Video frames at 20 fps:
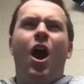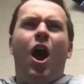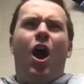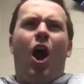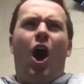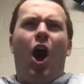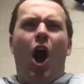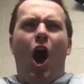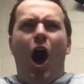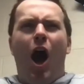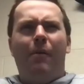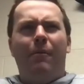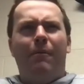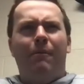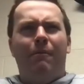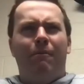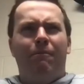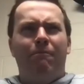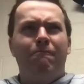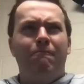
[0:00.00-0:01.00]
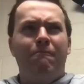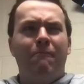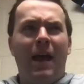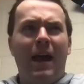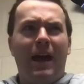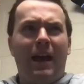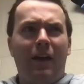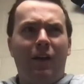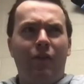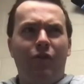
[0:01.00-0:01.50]
with
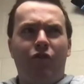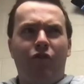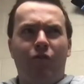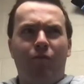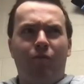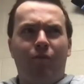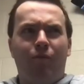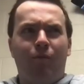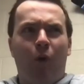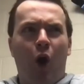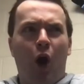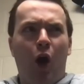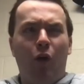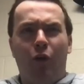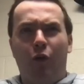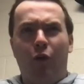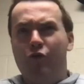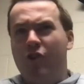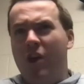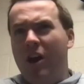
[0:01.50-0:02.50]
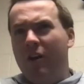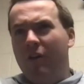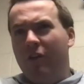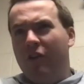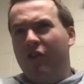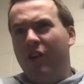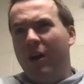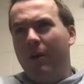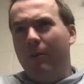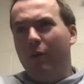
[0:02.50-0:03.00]
negatives all through
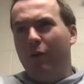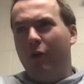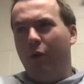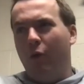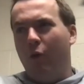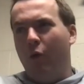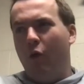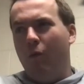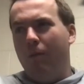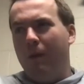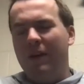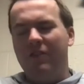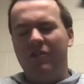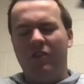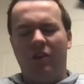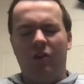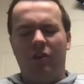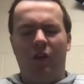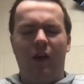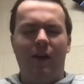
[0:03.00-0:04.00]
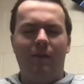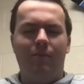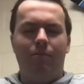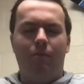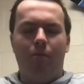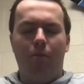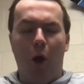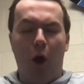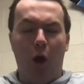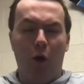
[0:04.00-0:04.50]
December through basically
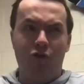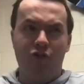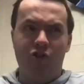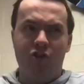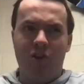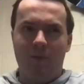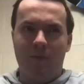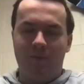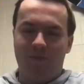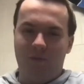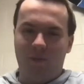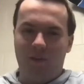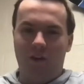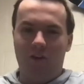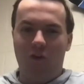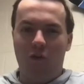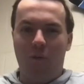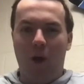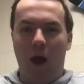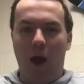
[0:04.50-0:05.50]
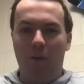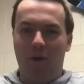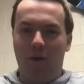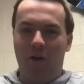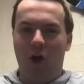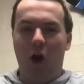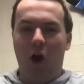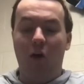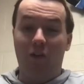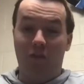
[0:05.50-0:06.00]
March, as you probably
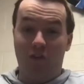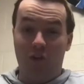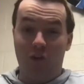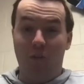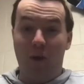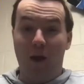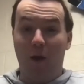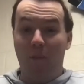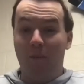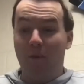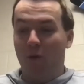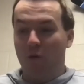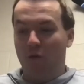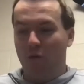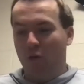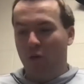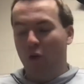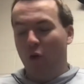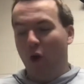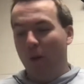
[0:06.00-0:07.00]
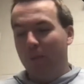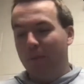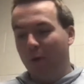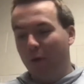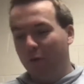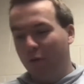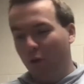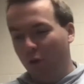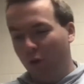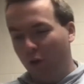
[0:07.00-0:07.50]
know, as you've been up here. We were up here
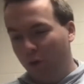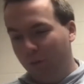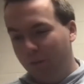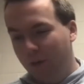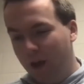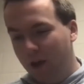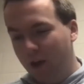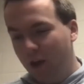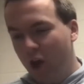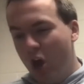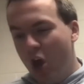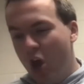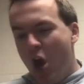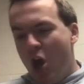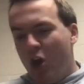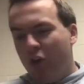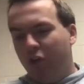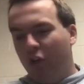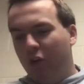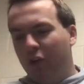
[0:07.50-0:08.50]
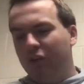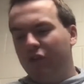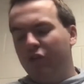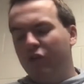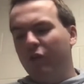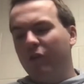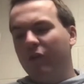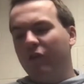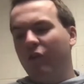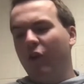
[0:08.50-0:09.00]
for a little bit. So did
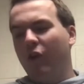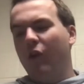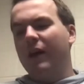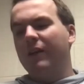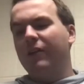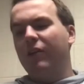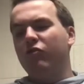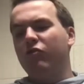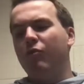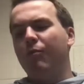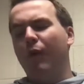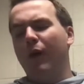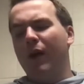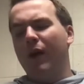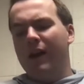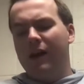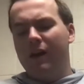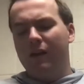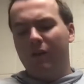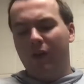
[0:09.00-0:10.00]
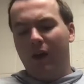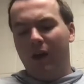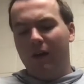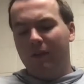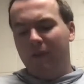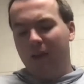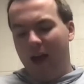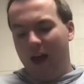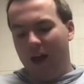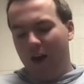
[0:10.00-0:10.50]
you play
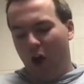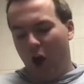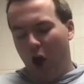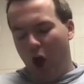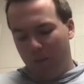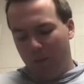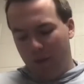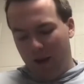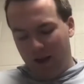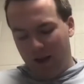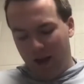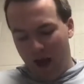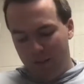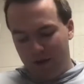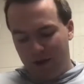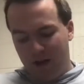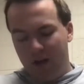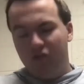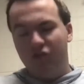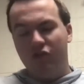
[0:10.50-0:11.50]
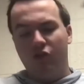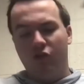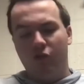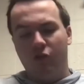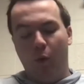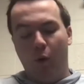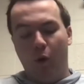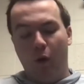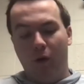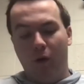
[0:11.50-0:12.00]
like that combination
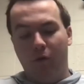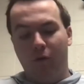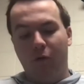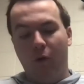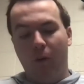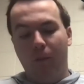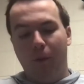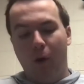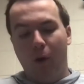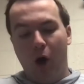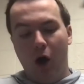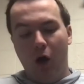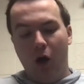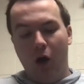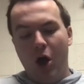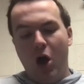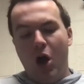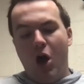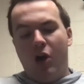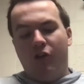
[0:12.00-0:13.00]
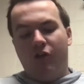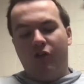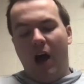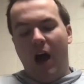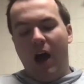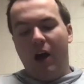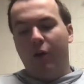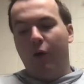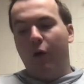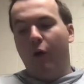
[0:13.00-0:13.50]
sport of football,
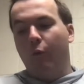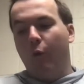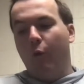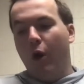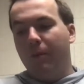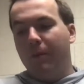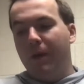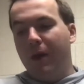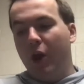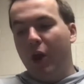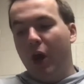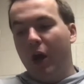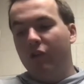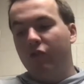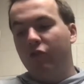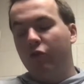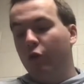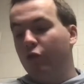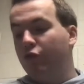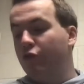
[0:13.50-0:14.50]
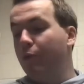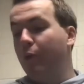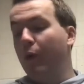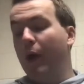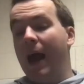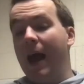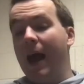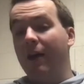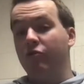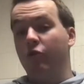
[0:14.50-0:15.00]
soccer, and rugby in high school? Did you
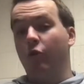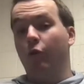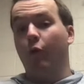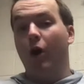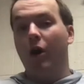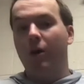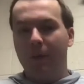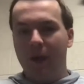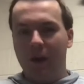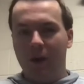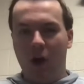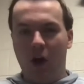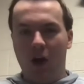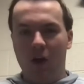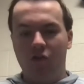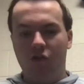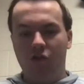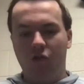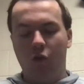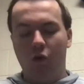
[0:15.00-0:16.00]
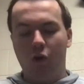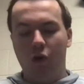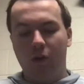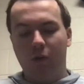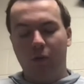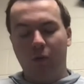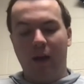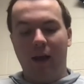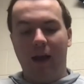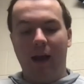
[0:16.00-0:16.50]
play actual rugby in high school?
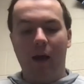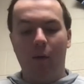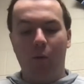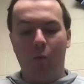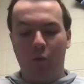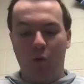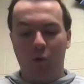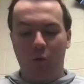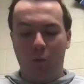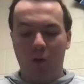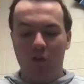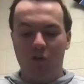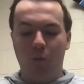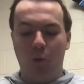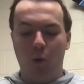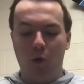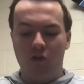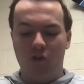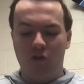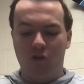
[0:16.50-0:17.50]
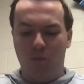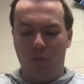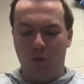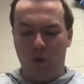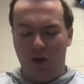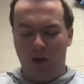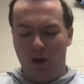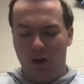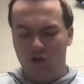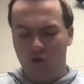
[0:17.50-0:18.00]
Like what sports did you
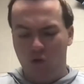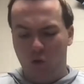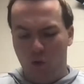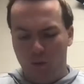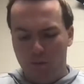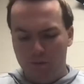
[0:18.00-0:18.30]
play in high school?